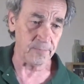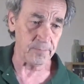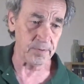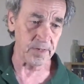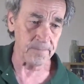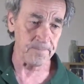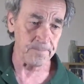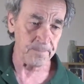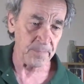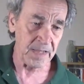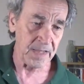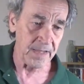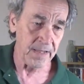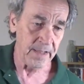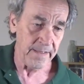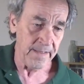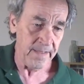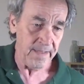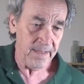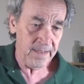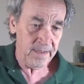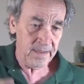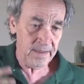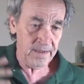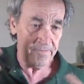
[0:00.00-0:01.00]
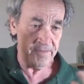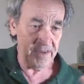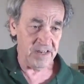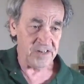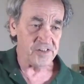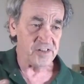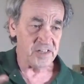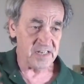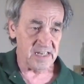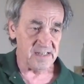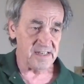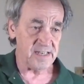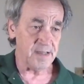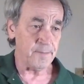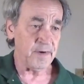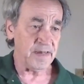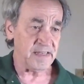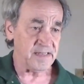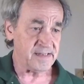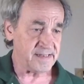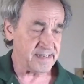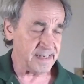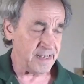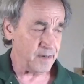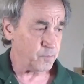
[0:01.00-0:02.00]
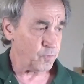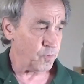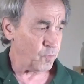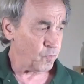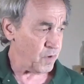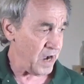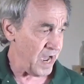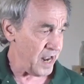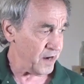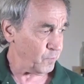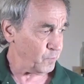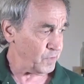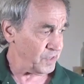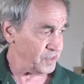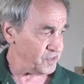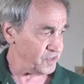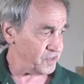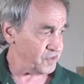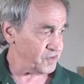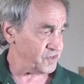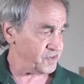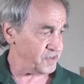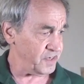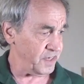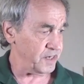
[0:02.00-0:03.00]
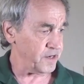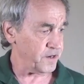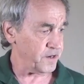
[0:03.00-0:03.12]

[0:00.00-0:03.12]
But eventually somebody said, well, why don't we just,